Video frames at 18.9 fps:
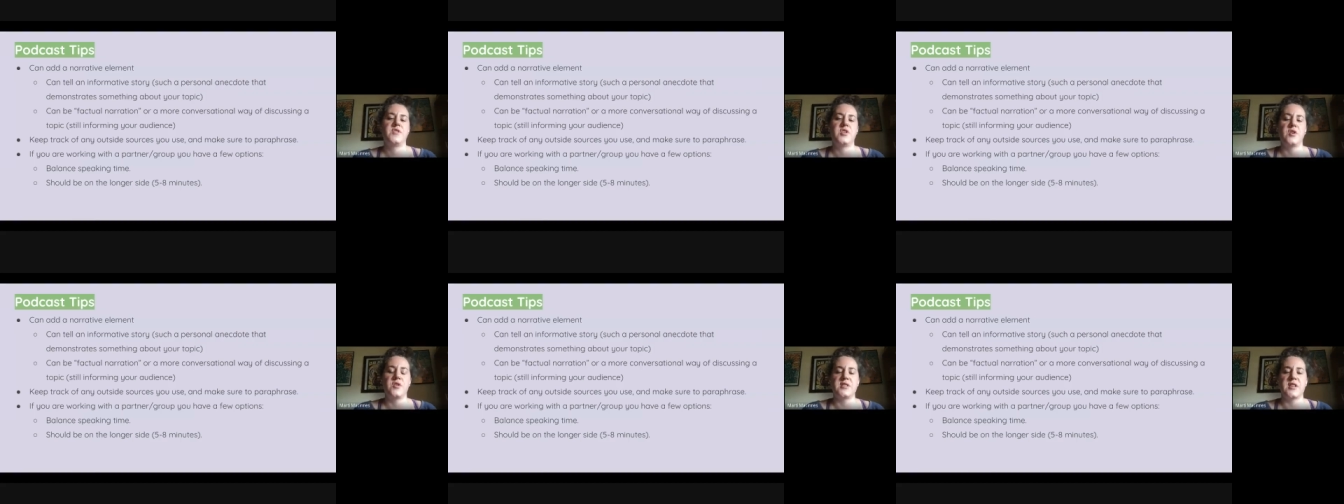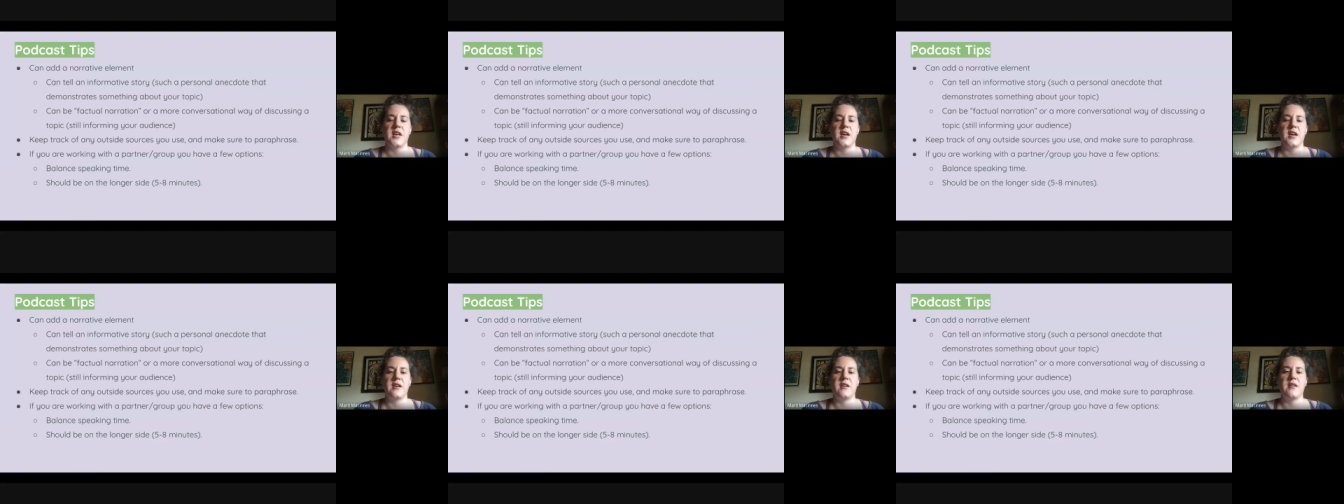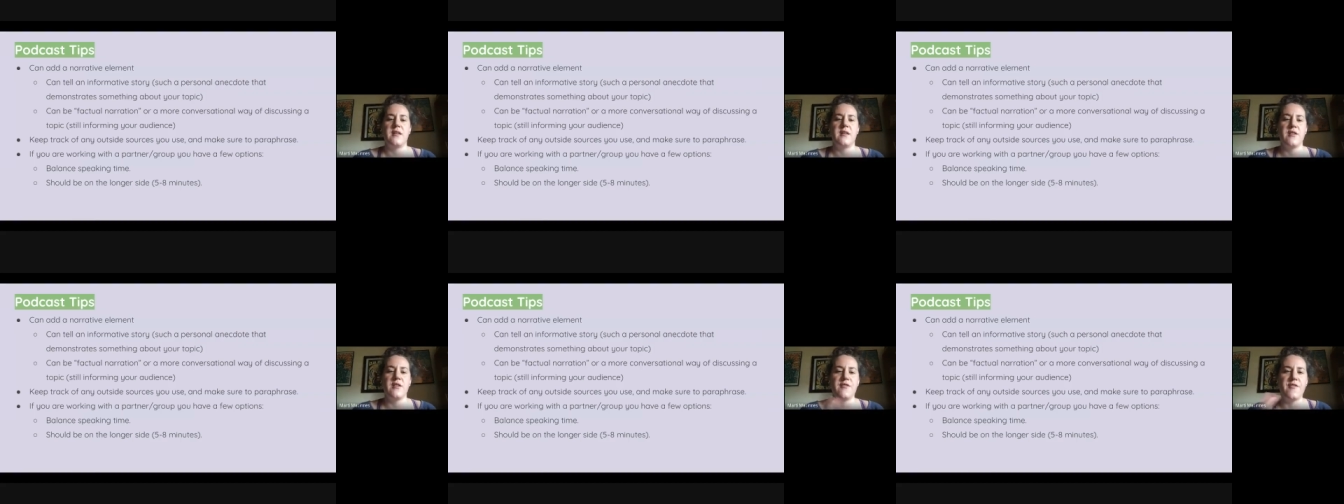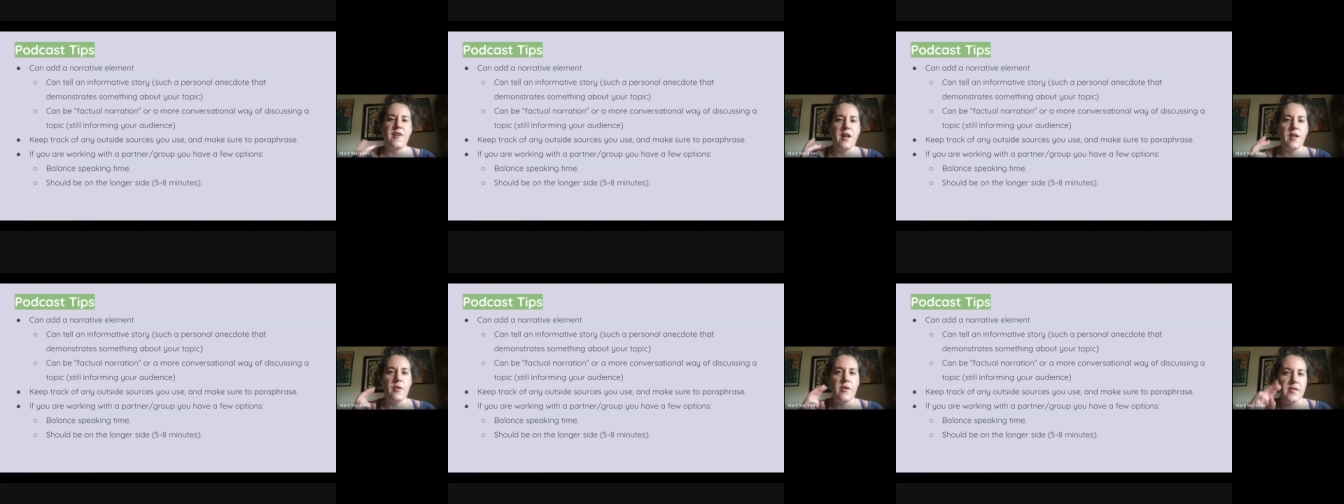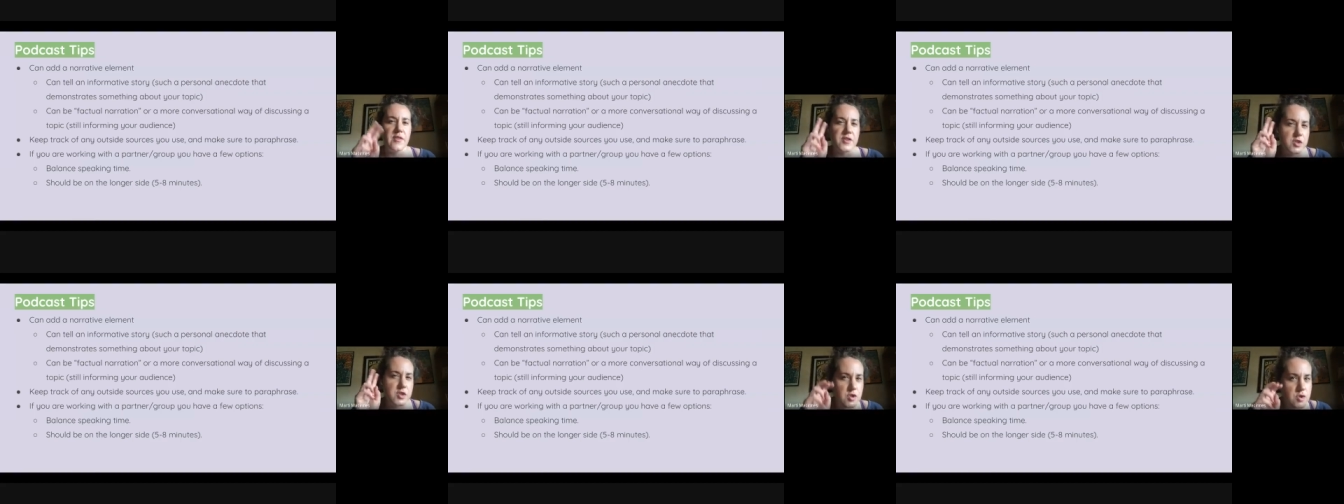So it's like you're
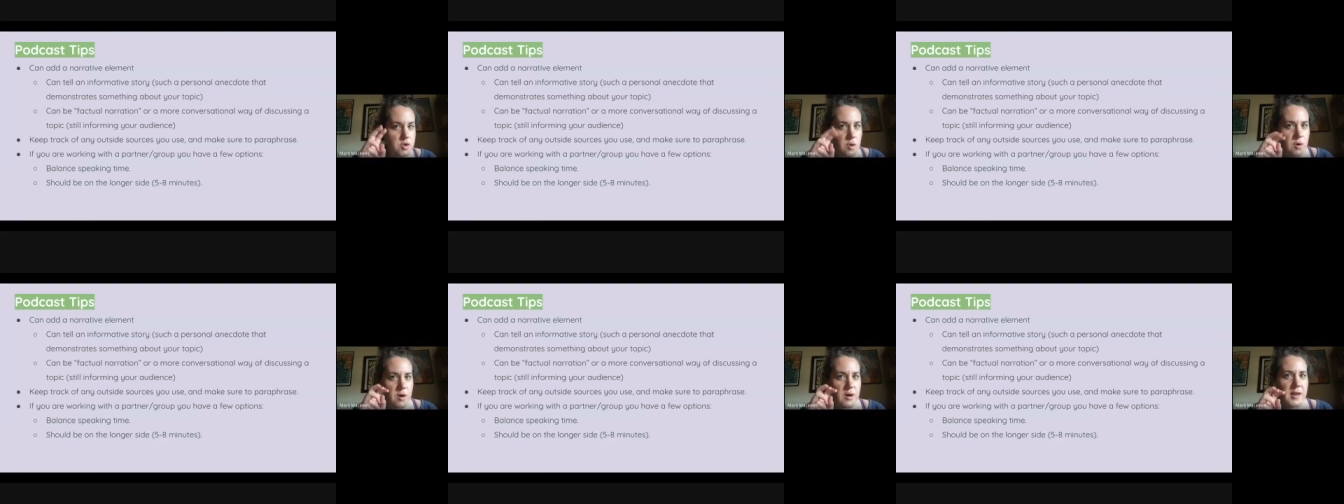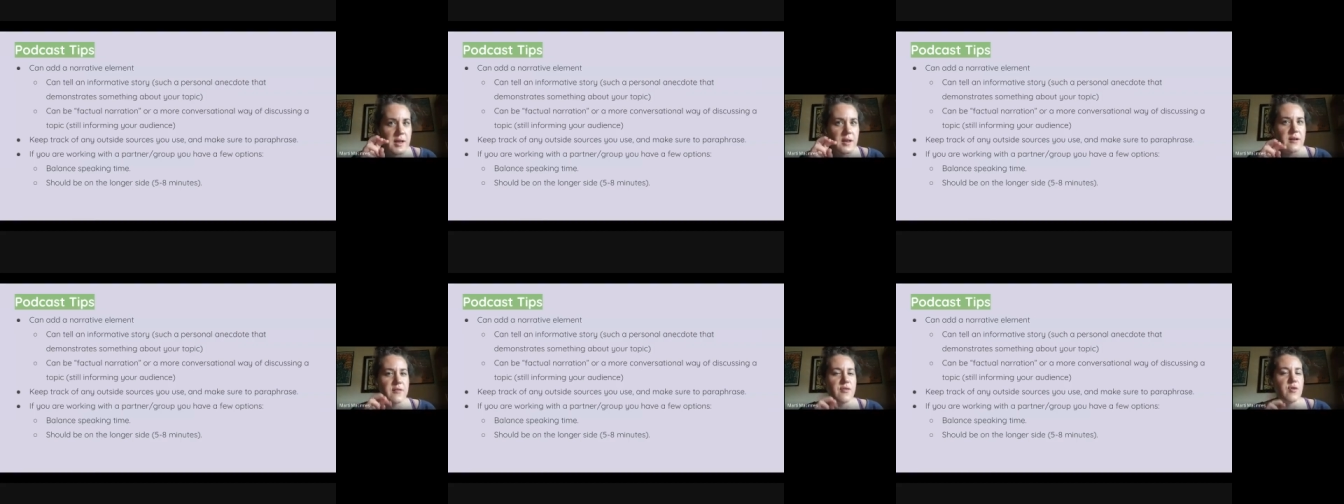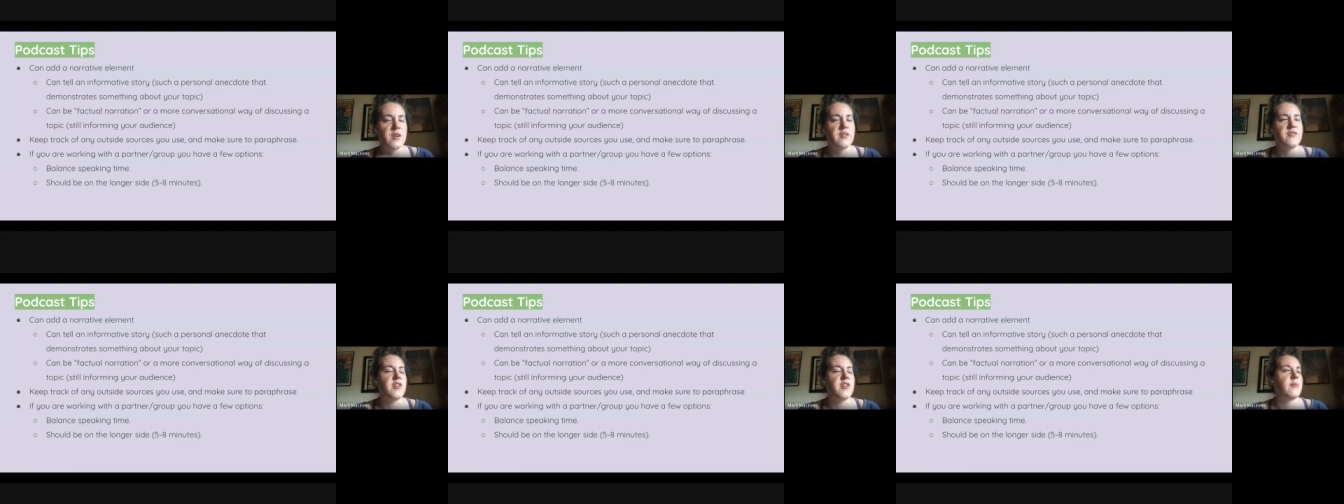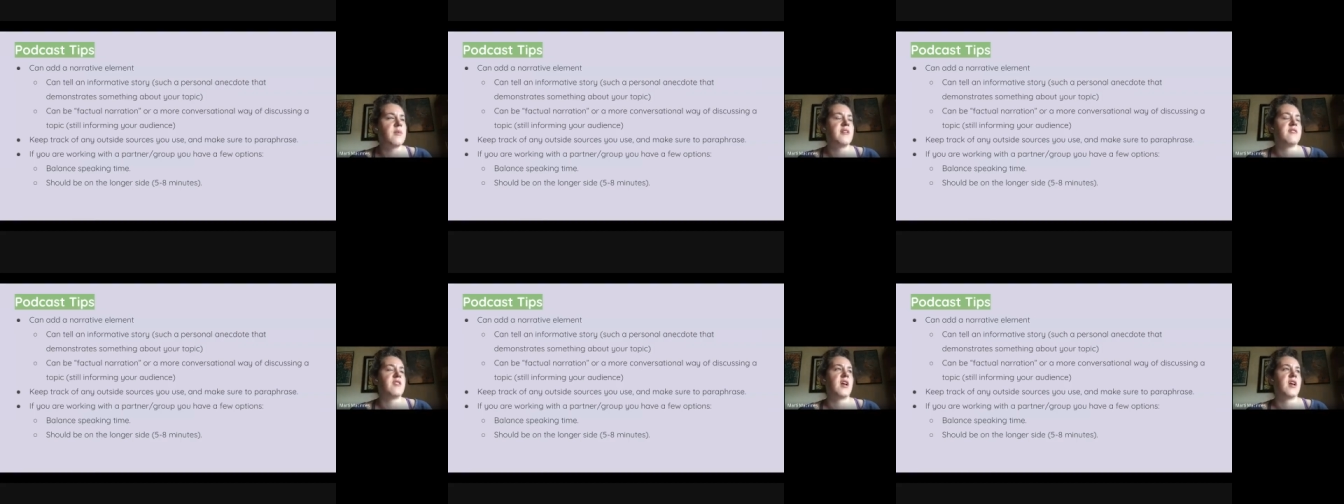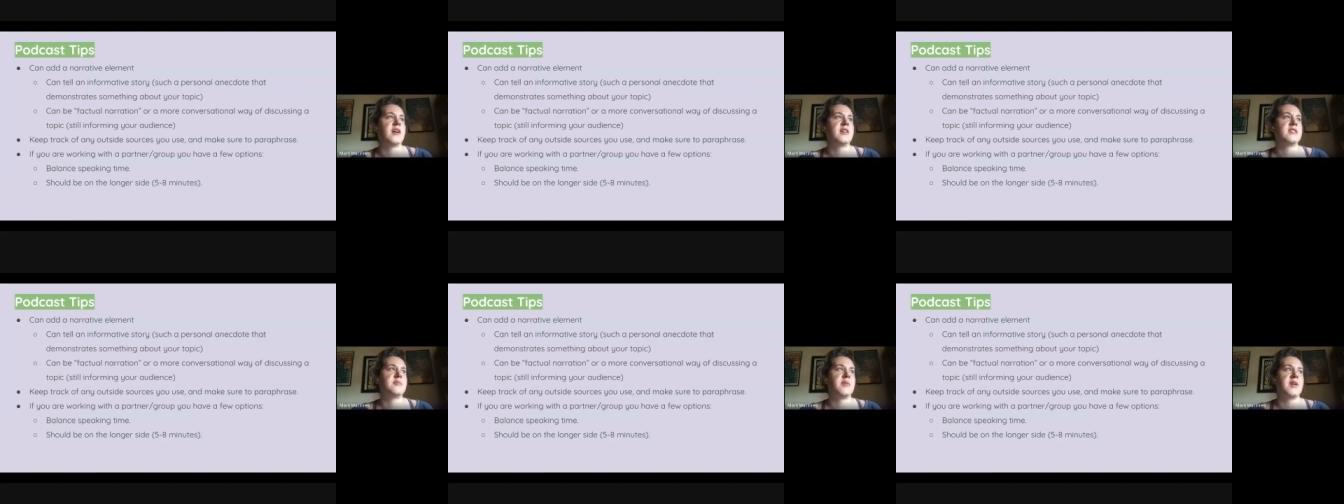following the story of one family of lions,